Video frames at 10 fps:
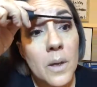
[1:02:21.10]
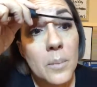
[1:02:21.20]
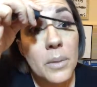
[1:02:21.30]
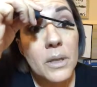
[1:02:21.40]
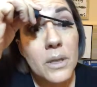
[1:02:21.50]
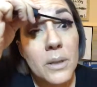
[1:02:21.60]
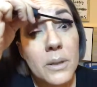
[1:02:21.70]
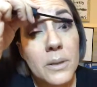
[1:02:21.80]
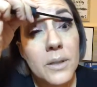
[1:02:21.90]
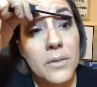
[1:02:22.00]
But look at
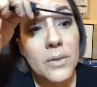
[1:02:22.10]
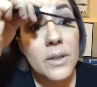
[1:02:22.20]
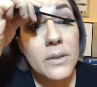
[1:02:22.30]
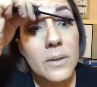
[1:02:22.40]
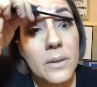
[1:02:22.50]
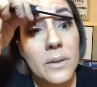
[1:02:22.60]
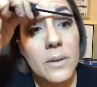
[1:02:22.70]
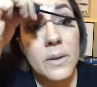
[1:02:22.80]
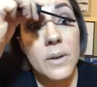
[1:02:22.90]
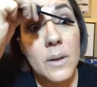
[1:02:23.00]
the difference.
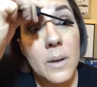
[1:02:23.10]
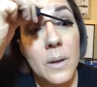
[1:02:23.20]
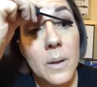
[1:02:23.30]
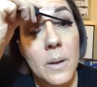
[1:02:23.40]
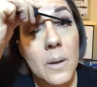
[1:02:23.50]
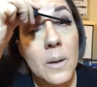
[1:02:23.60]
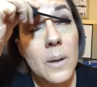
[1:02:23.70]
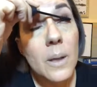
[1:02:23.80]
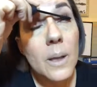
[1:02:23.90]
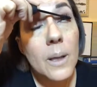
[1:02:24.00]

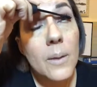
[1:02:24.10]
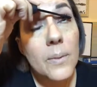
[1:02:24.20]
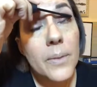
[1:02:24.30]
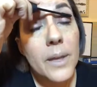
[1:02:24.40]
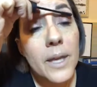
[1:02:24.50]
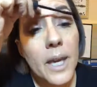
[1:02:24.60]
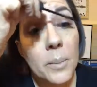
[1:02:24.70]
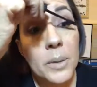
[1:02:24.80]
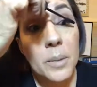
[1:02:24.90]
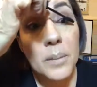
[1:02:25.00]
And the
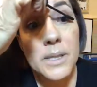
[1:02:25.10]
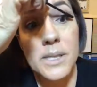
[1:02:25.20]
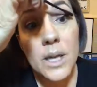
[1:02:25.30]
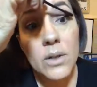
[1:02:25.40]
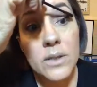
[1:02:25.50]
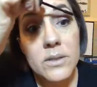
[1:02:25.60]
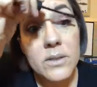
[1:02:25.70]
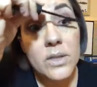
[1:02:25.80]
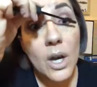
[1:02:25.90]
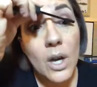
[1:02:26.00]
Epic Mascara is
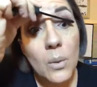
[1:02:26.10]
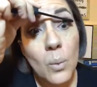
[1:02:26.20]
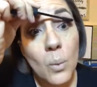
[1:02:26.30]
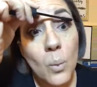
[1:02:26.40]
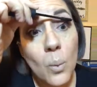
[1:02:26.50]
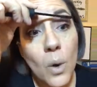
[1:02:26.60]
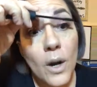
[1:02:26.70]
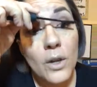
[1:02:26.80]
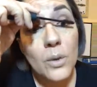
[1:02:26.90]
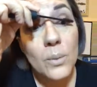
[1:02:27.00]
not
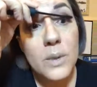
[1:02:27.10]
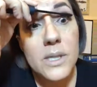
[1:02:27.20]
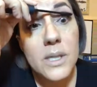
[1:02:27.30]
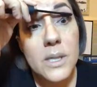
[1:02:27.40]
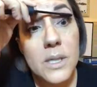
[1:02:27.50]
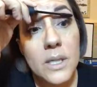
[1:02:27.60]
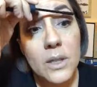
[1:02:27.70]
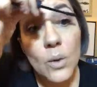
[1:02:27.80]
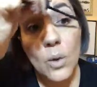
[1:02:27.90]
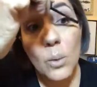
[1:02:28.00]
water
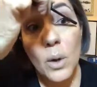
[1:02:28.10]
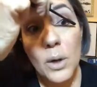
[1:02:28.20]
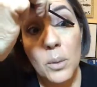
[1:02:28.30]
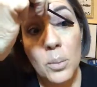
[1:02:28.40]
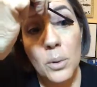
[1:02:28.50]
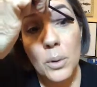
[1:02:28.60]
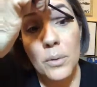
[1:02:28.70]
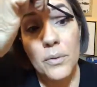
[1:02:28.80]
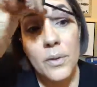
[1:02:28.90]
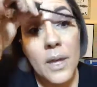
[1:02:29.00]
resistant or
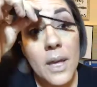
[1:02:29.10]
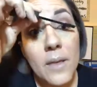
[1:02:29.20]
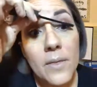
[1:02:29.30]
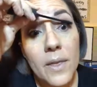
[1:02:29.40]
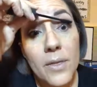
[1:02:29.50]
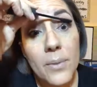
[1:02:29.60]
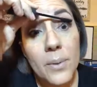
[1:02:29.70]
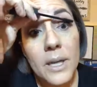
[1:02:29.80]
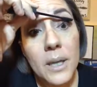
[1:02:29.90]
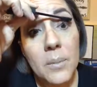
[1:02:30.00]
waterproof. The
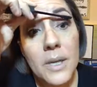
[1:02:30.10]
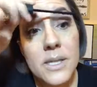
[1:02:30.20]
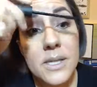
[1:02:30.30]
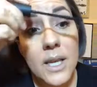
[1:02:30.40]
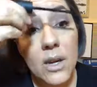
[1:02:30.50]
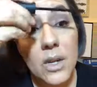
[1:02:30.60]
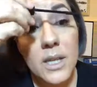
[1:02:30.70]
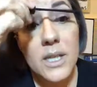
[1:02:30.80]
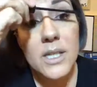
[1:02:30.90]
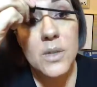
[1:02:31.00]
3D Mascara
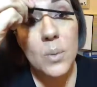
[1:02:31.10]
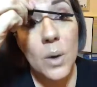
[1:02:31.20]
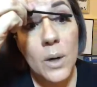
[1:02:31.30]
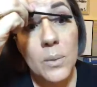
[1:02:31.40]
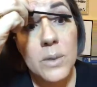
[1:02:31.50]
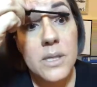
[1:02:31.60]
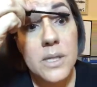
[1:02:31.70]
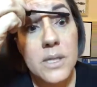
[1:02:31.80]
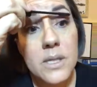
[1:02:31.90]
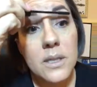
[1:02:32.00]
is water
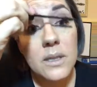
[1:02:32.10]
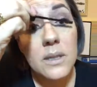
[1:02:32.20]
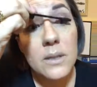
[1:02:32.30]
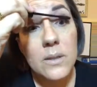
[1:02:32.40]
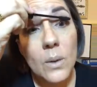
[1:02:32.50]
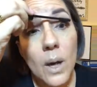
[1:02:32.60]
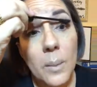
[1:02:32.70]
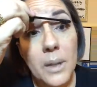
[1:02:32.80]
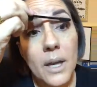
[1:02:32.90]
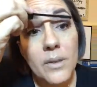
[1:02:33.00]
resistant. So, I
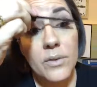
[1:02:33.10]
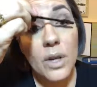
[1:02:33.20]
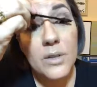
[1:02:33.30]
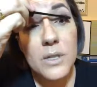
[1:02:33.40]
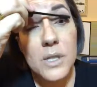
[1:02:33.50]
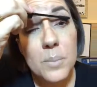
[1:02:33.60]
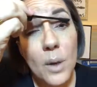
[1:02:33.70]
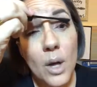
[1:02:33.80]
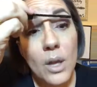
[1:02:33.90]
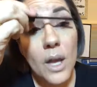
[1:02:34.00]
mean, I've gone to the
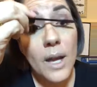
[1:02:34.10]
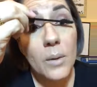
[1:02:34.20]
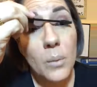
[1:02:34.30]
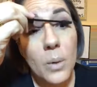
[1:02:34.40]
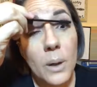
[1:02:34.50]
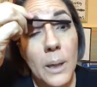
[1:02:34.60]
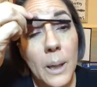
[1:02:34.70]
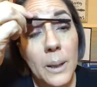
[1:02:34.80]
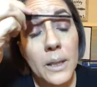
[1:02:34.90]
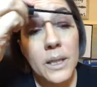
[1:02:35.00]
spa, I work
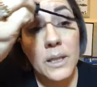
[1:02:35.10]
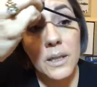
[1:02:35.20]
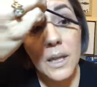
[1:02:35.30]
out in it,